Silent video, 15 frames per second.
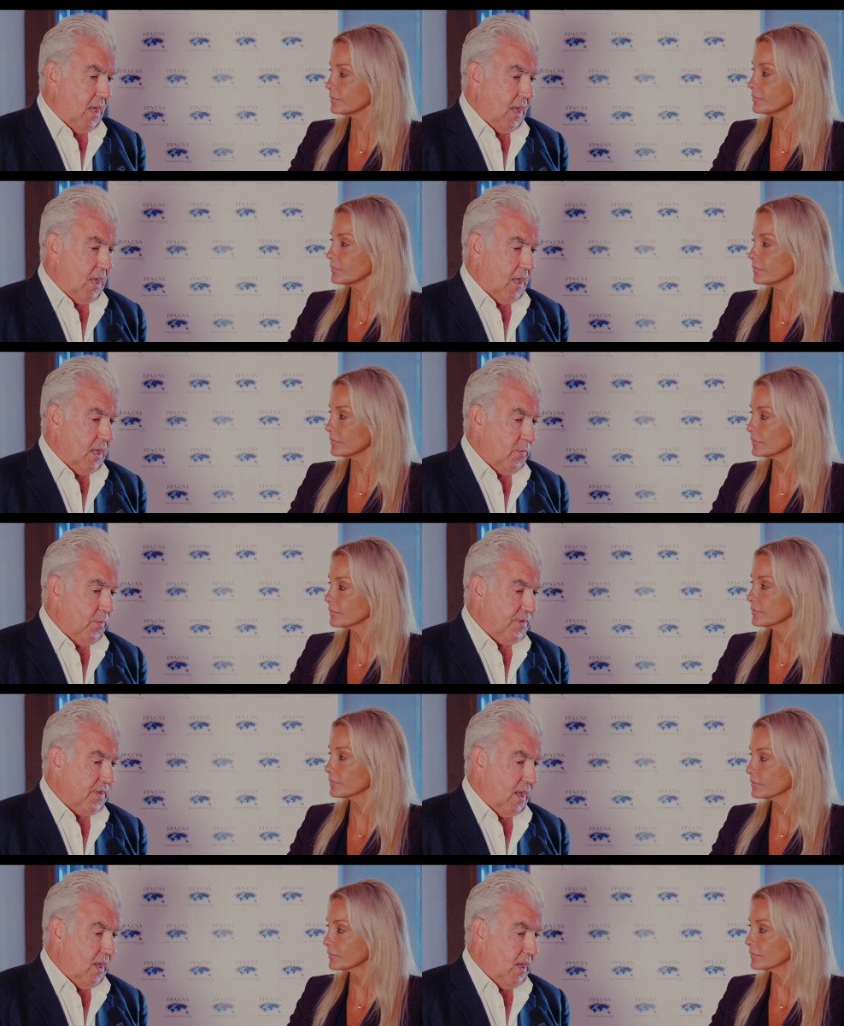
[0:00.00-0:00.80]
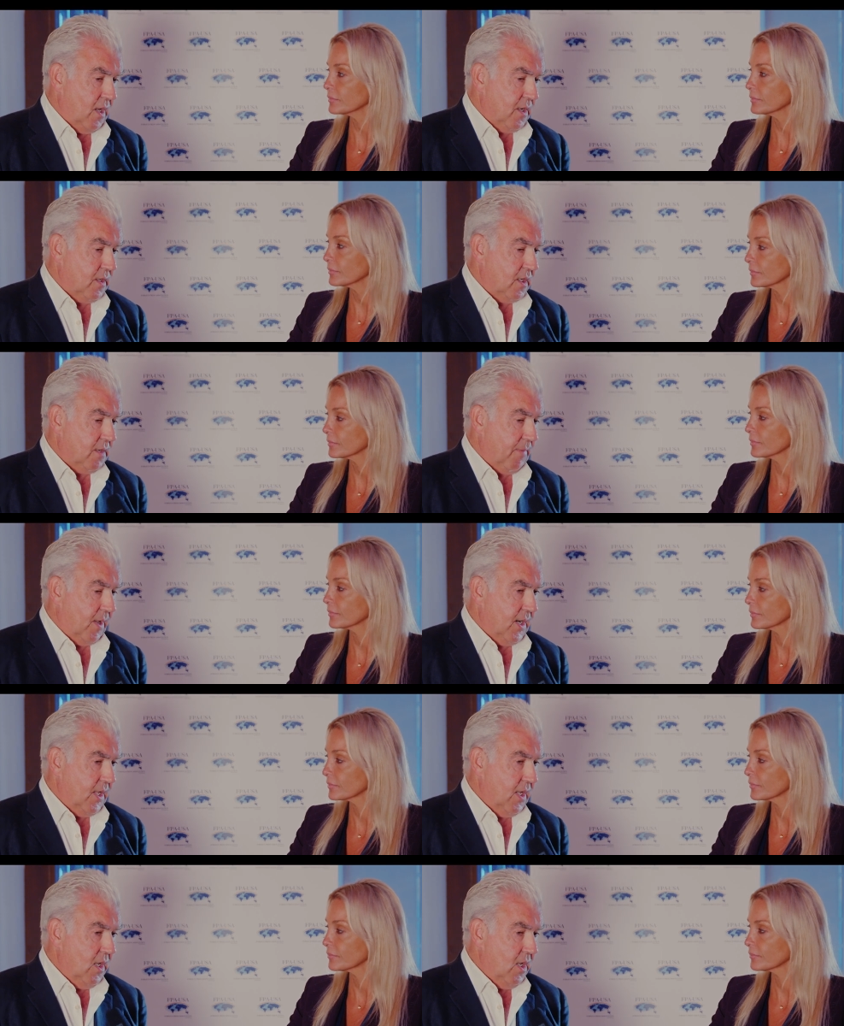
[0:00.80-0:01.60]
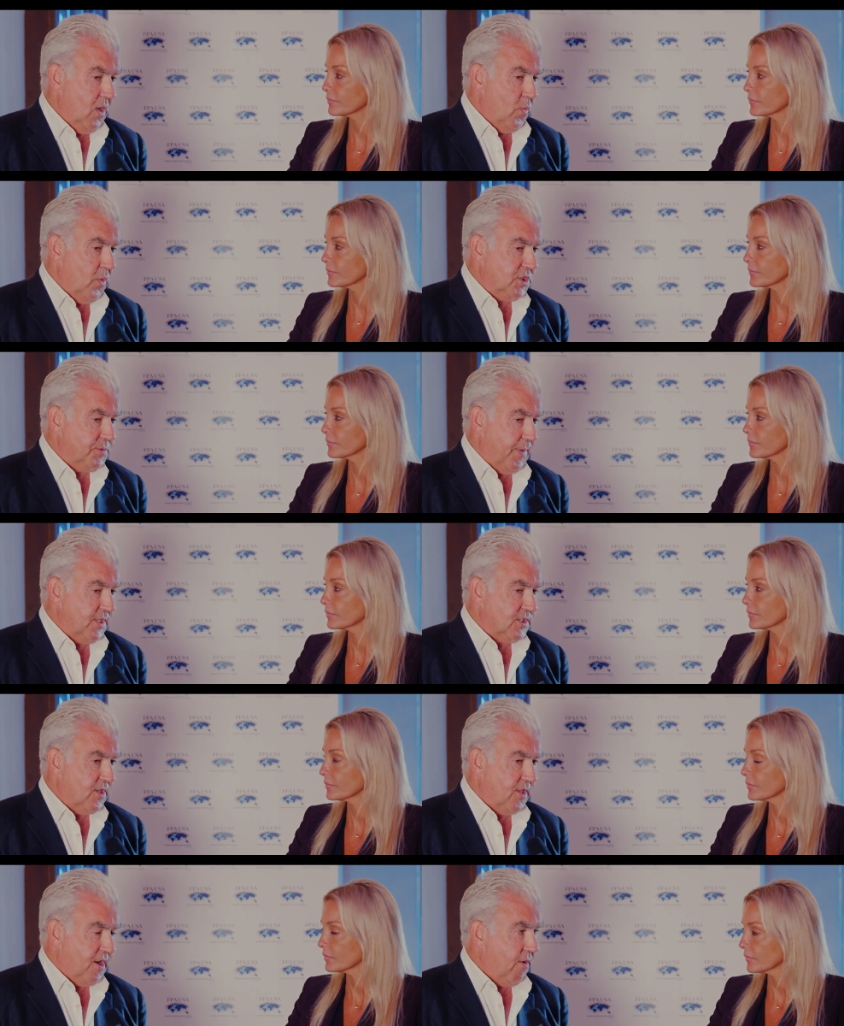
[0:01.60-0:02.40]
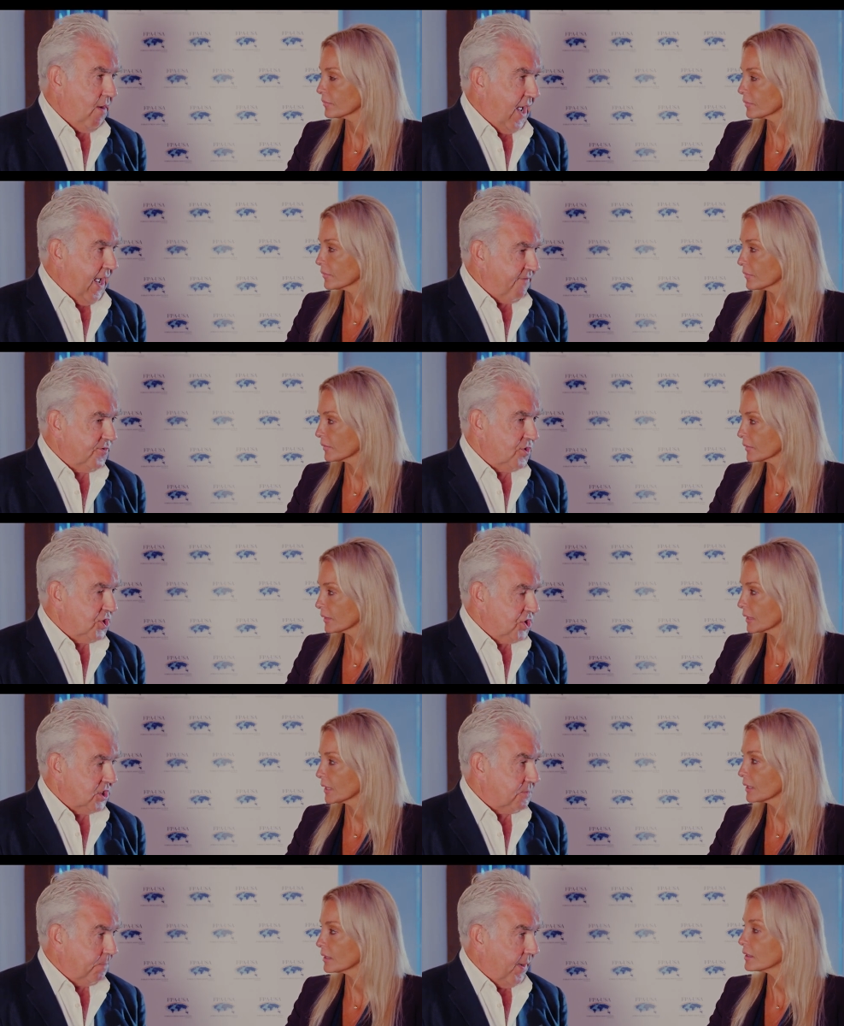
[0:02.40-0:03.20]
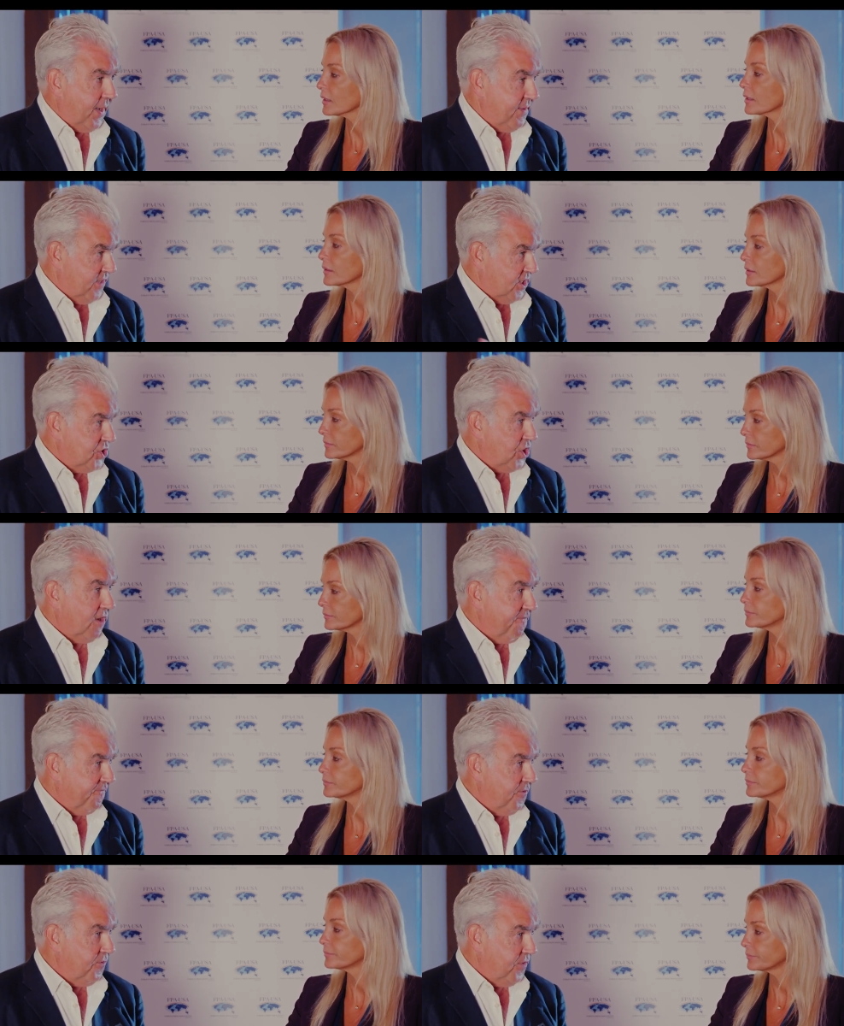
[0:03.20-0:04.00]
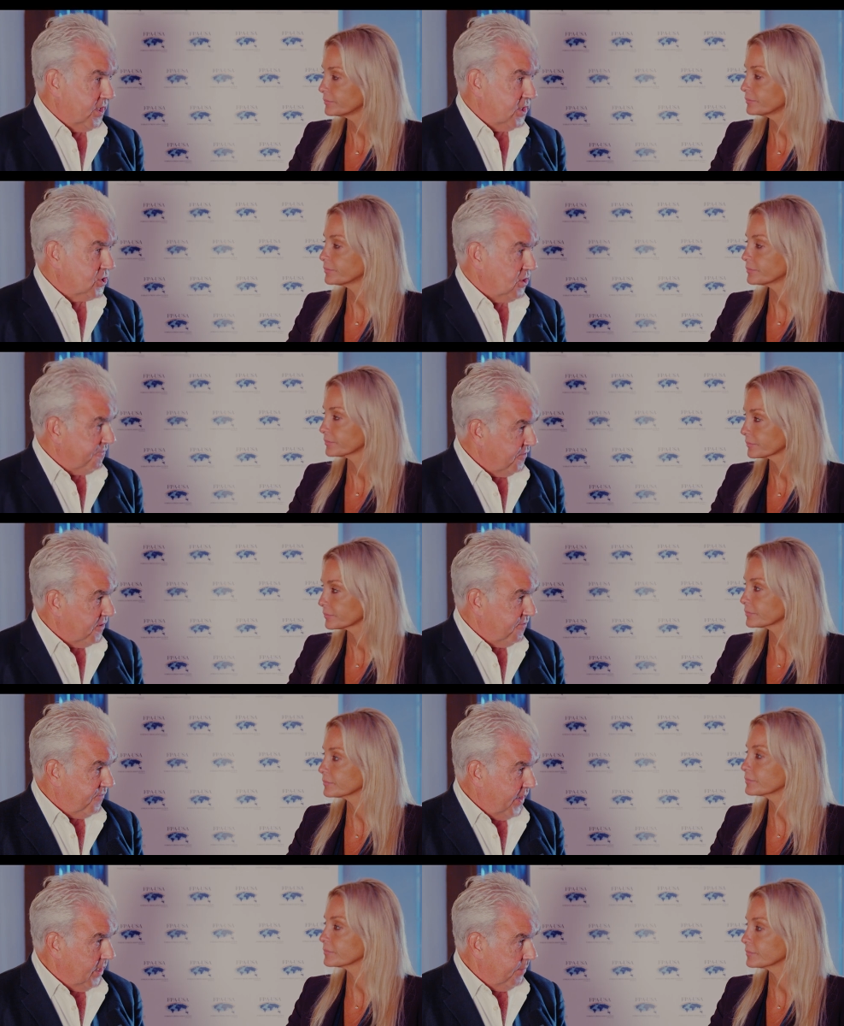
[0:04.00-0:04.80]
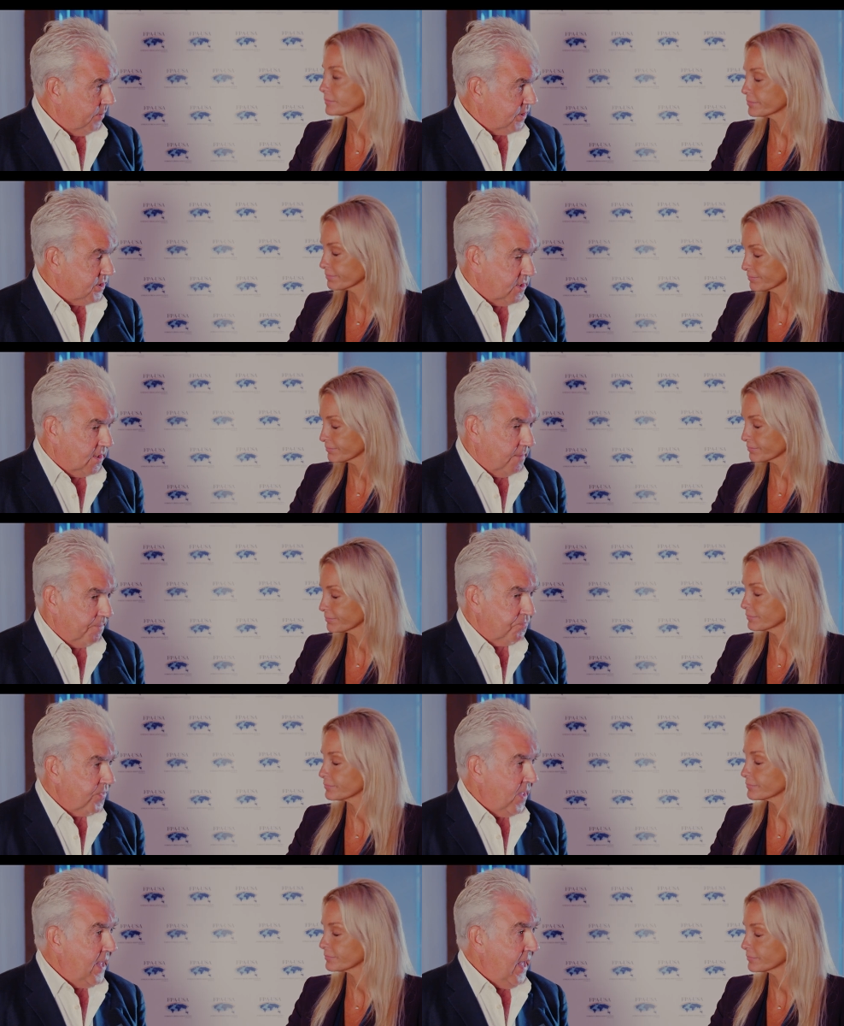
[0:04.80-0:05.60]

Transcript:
Speaker 1: hard-earned money, which means that they don't have to just buy the junk food that is often available to them,